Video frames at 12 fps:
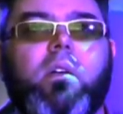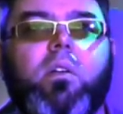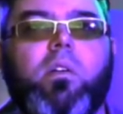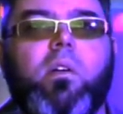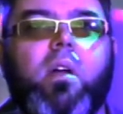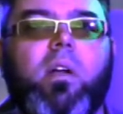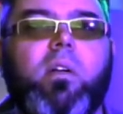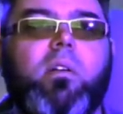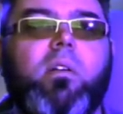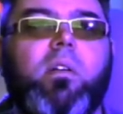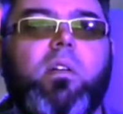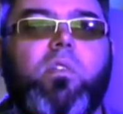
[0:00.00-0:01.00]
You do not
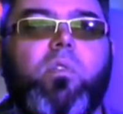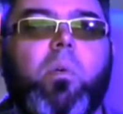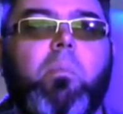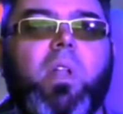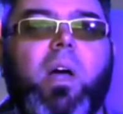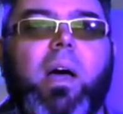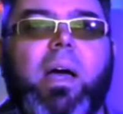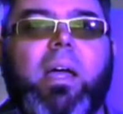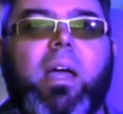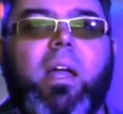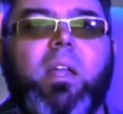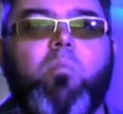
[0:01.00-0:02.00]
need to apply
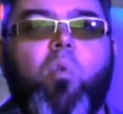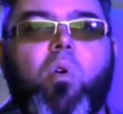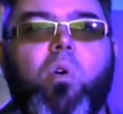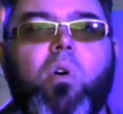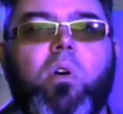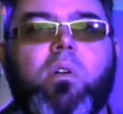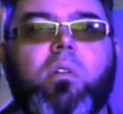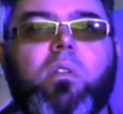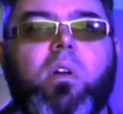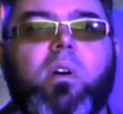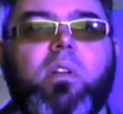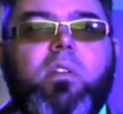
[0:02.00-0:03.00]
anymore.
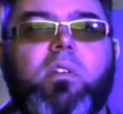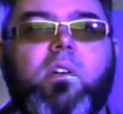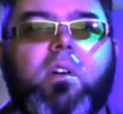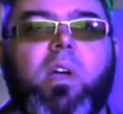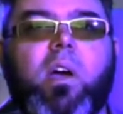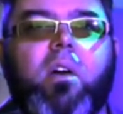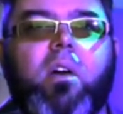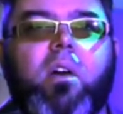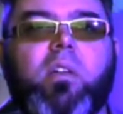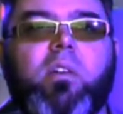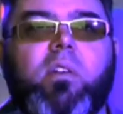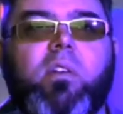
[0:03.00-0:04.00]
Log into your account and
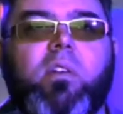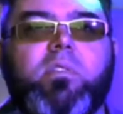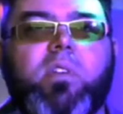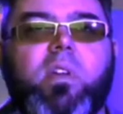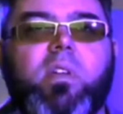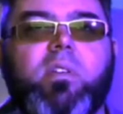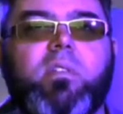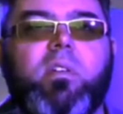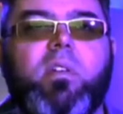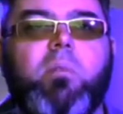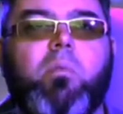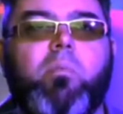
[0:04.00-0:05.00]
click vendor settings and
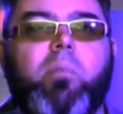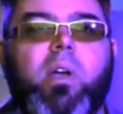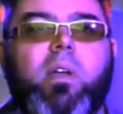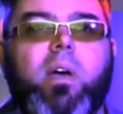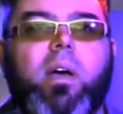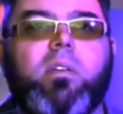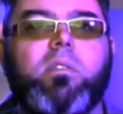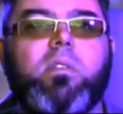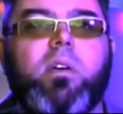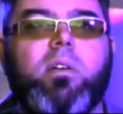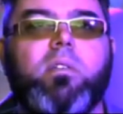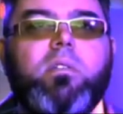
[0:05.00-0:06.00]
enable beta
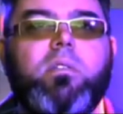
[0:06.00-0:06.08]
access.